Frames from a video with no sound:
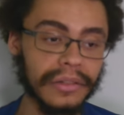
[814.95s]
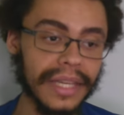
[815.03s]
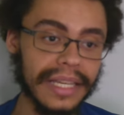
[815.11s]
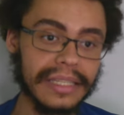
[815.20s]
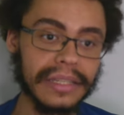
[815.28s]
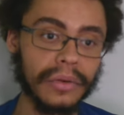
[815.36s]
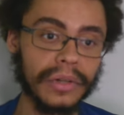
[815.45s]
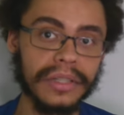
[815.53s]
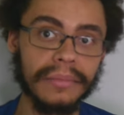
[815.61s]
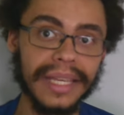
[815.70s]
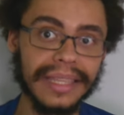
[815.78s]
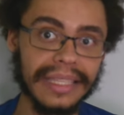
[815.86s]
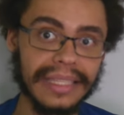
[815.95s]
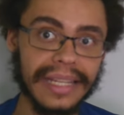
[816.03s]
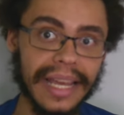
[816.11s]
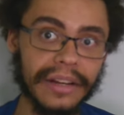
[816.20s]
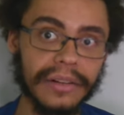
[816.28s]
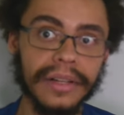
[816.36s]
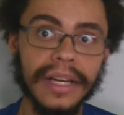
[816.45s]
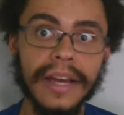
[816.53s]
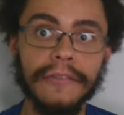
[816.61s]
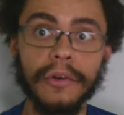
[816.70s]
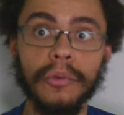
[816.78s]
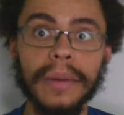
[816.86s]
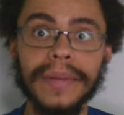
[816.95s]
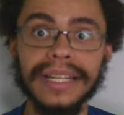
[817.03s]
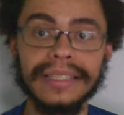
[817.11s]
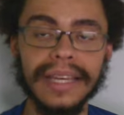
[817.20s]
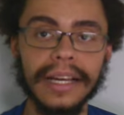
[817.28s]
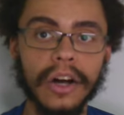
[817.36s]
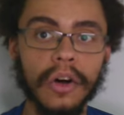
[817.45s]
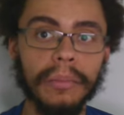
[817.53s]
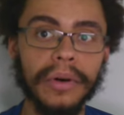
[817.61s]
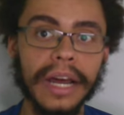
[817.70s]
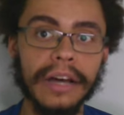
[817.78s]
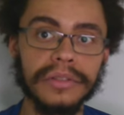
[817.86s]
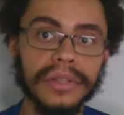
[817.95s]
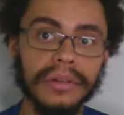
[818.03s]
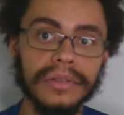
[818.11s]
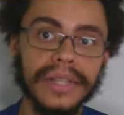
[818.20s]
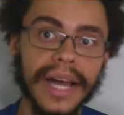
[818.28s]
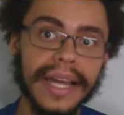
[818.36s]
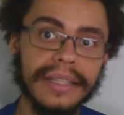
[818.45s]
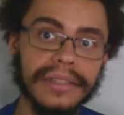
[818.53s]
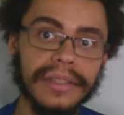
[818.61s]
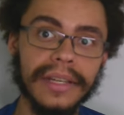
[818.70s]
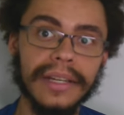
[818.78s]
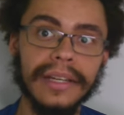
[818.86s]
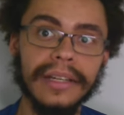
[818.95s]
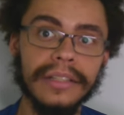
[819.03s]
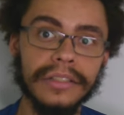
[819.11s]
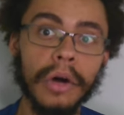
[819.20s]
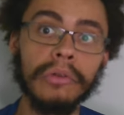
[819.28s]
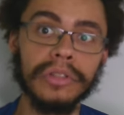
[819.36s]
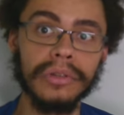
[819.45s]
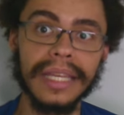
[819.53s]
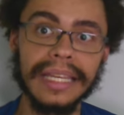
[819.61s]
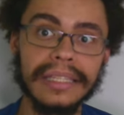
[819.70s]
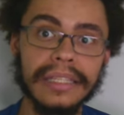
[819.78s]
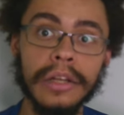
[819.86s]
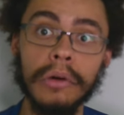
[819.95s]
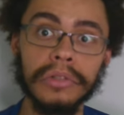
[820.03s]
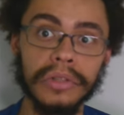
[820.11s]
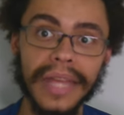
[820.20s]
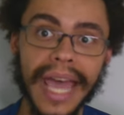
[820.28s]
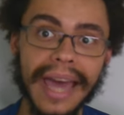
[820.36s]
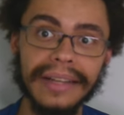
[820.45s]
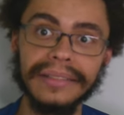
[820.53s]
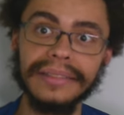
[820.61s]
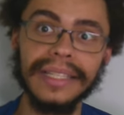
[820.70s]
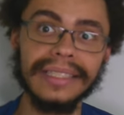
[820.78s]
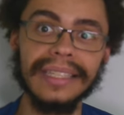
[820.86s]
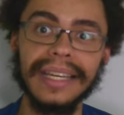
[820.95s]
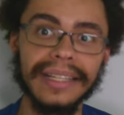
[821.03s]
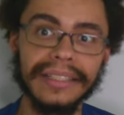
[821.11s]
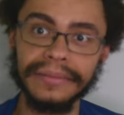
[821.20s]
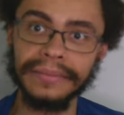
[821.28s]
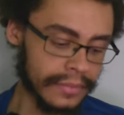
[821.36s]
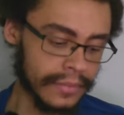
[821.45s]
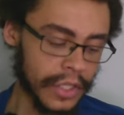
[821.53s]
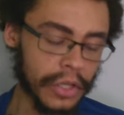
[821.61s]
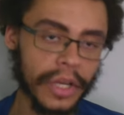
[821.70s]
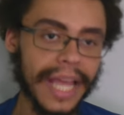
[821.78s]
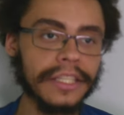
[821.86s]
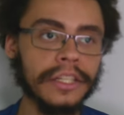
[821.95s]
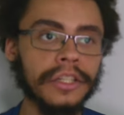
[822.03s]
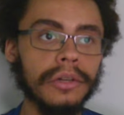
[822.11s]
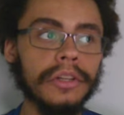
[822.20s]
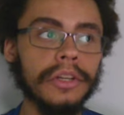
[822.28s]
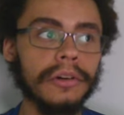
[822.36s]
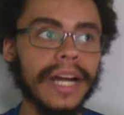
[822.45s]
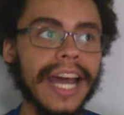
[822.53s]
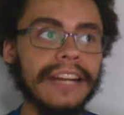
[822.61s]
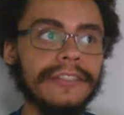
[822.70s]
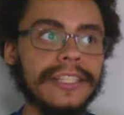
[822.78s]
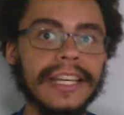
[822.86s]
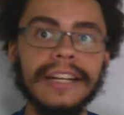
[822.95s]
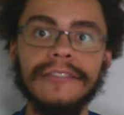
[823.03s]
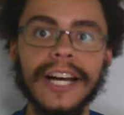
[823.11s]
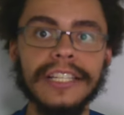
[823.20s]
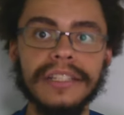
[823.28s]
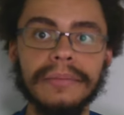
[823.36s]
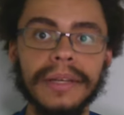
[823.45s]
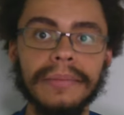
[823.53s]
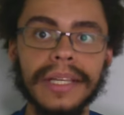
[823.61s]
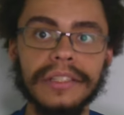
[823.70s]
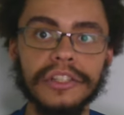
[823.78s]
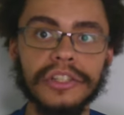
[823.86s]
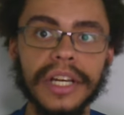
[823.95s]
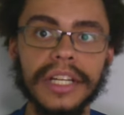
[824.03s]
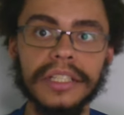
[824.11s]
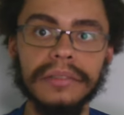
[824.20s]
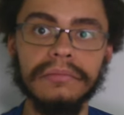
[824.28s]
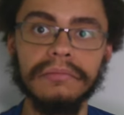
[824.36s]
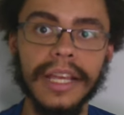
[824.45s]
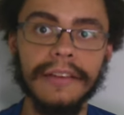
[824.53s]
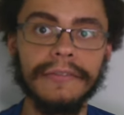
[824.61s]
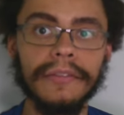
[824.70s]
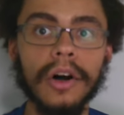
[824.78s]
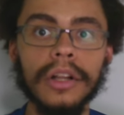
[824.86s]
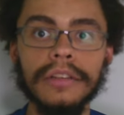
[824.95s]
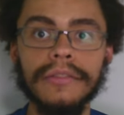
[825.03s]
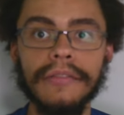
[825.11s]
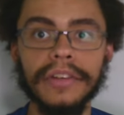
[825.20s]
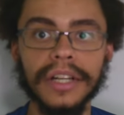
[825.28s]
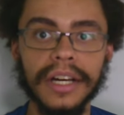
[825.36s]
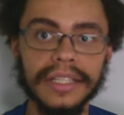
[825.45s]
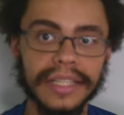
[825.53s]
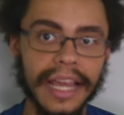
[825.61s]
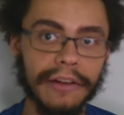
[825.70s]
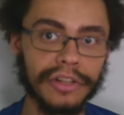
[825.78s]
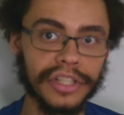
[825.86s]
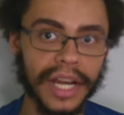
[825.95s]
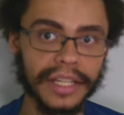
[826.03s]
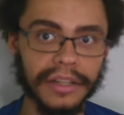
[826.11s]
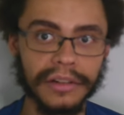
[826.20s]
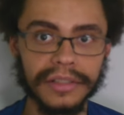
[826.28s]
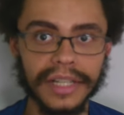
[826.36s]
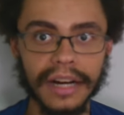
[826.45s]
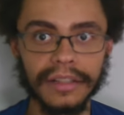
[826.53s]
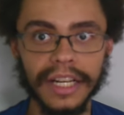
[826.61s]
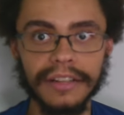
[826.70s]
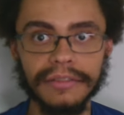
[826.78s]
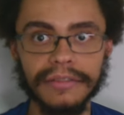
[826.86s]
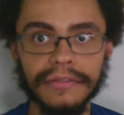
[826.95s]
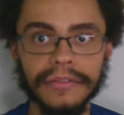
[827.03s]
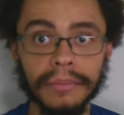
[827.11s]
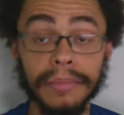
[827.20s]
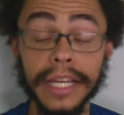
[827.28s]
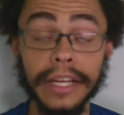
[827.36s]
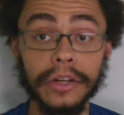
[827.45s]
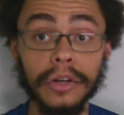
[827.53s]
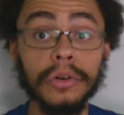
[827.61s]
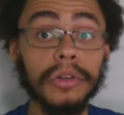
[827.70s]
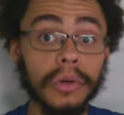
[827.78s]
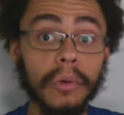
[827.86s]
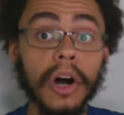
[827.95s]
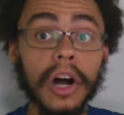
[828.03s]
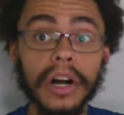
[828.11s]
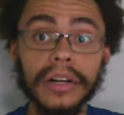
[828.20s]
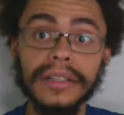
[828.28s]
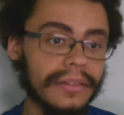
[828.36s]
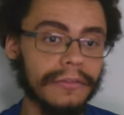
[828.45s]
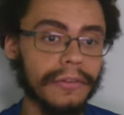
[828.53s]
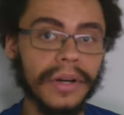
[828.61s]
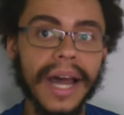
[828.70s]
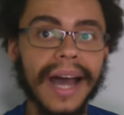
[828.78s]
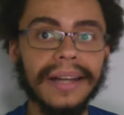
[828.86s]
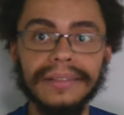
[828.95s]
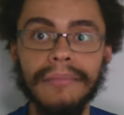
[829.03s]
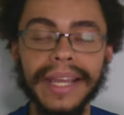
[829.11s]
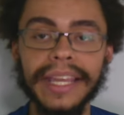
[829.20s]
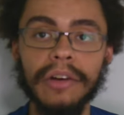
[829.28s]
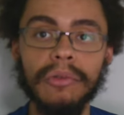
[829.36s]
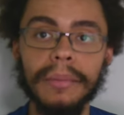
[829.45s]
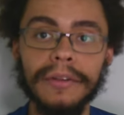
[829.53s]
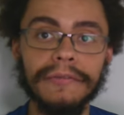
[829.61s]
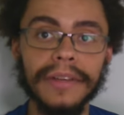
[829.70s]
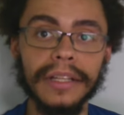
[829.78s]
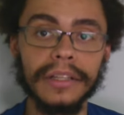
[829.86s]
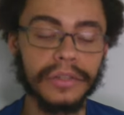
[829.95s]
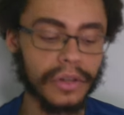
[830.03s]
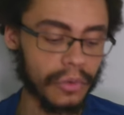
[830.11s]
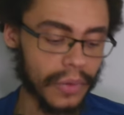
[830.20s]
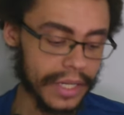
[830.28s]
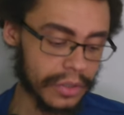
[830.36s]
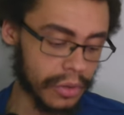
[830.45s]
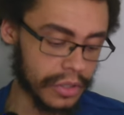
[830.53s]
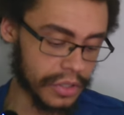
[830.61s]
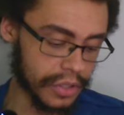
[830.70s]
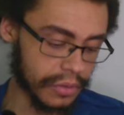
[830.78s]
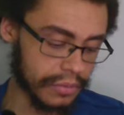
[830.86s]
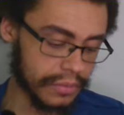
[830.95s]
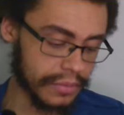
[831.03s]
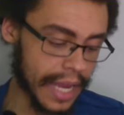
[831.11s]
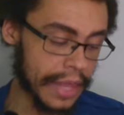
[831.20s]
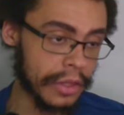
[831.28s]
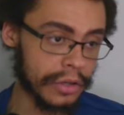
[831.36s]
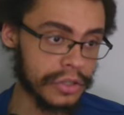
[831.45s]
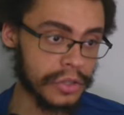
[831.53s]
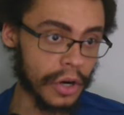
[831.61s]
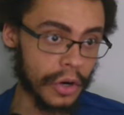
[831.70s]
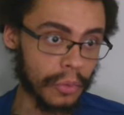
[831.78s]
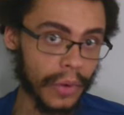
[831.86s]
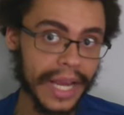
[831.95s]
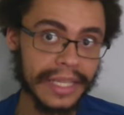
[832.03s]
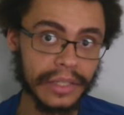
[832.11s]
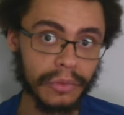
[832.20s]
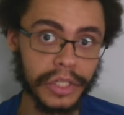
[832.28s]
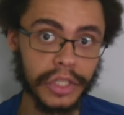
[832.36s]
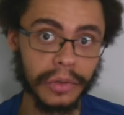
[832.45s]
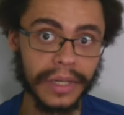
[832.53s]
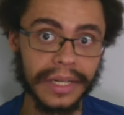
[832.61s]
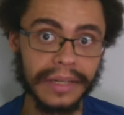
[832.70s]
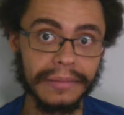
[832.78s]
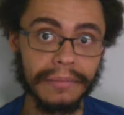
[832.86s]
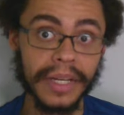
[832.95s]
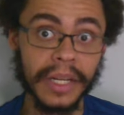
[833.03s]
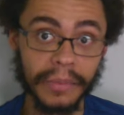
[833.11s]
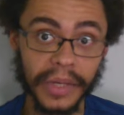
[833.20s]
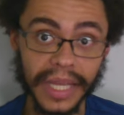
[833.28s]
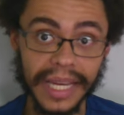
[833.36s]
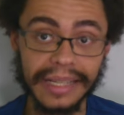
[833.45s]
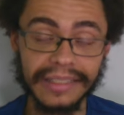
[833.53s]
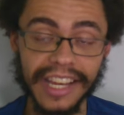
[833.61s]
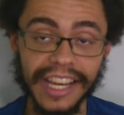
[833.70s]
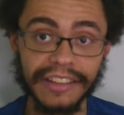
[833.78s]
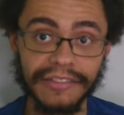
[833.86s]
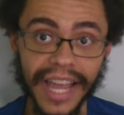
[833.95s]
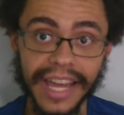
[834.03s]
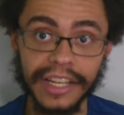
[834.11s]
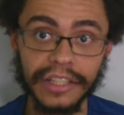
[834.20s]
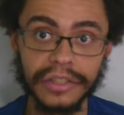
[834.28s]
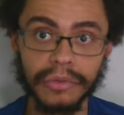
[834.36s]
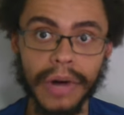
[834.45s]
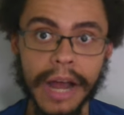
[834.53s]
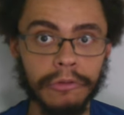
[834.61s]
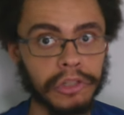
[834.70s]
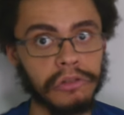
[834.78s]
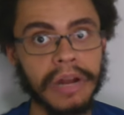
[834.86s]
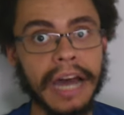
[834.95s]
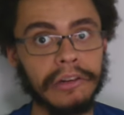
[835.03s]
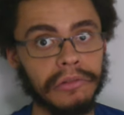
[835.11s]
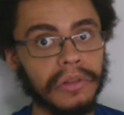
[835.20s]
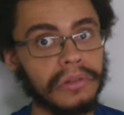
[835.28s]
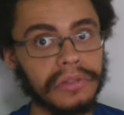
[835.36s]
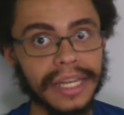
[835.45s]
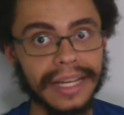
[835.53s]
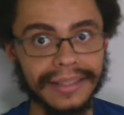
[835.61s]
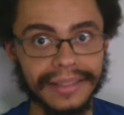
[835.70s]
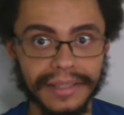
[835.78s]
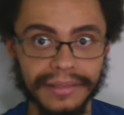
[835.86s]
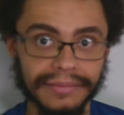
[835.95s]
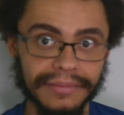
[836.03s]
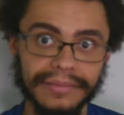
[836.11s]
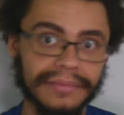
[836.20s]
do this in order to meet this standard. For women, it's like, oh, put out subtle signs. Don't do this, don't do that. It's like, as a dude, you're kind of incentivized to be a piece of shit. If all you've ever done is get rejected your entire life for being who you are, for not making a woman feel a certain way towards you, and there's certain ways in which you can manipulate and take advantage, why would you not do those things?